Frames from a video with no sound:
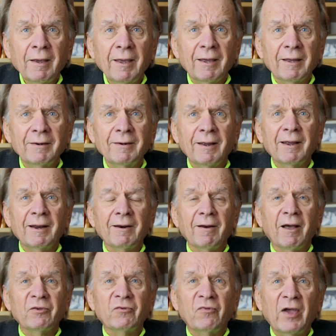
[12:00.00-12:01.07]
in in
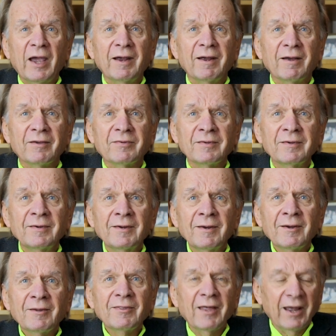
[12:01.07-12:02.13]
Las Vegas
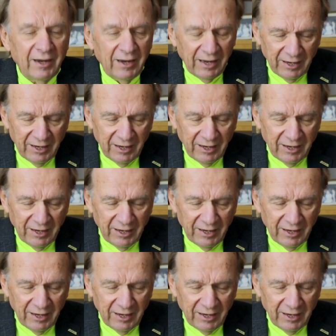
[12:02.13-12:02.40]
that